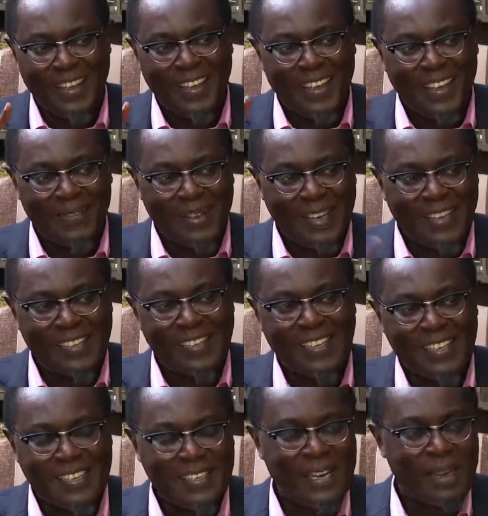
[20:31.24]
we get a
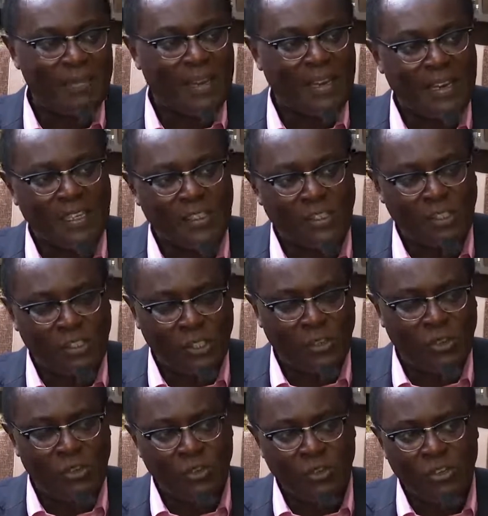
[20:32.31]
second term and I'll
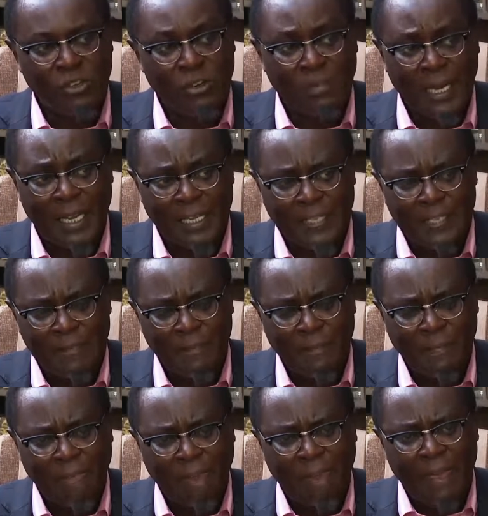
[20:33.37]
show you your place.
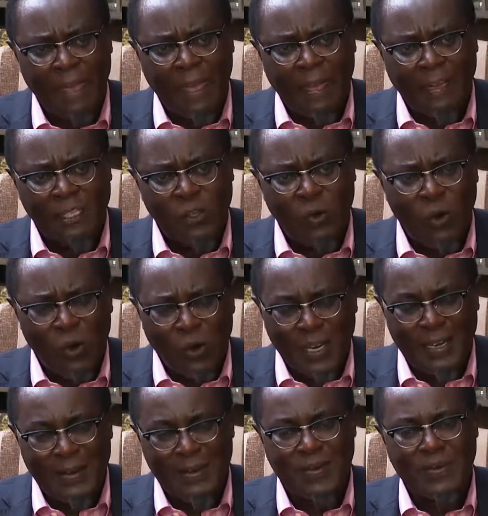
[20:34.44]
So all
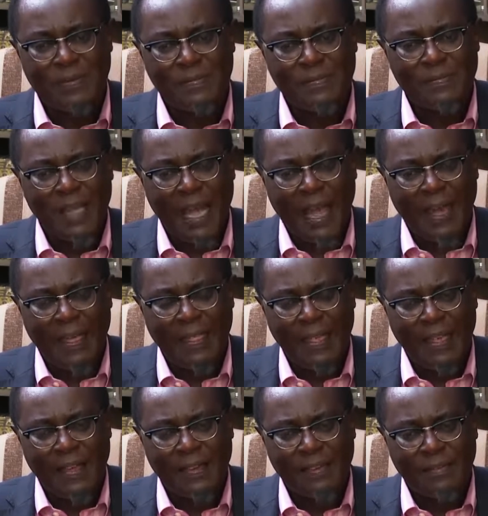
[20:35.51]
along, I
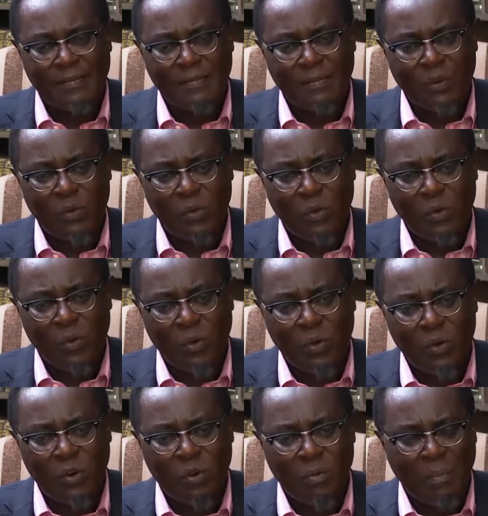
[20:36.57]
think
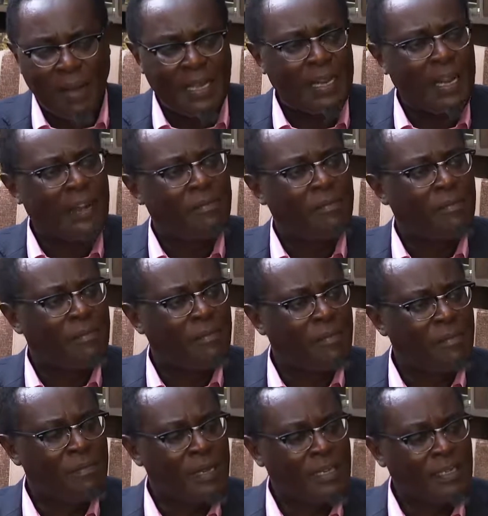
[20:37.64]
Uhuru might have
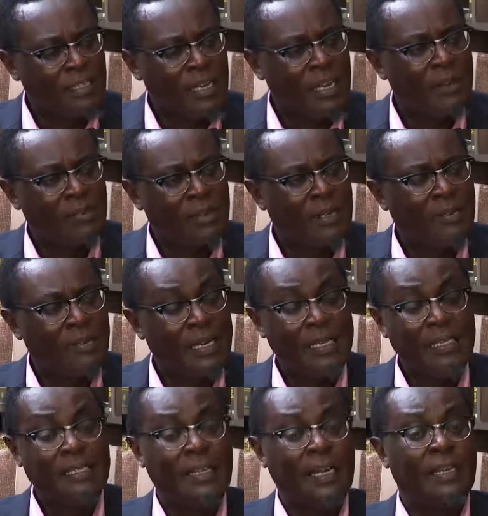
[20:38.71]
been genuine when he
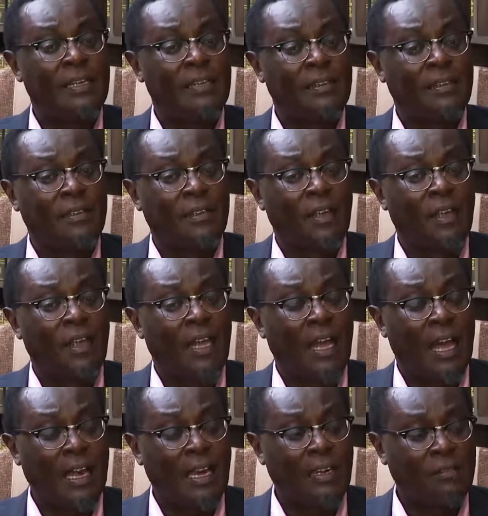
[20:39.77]
said,
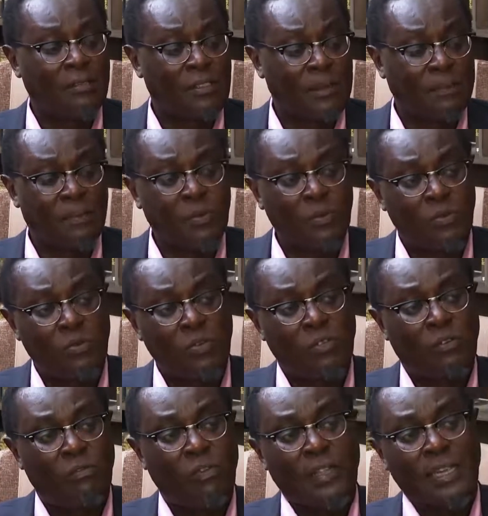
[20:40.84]
I'll support
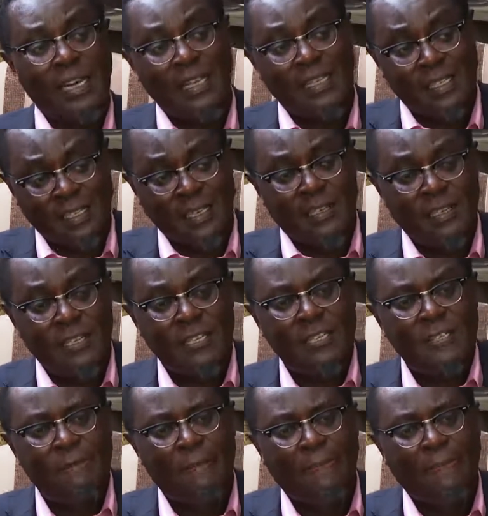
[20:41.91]
Ruto for the next 10 years.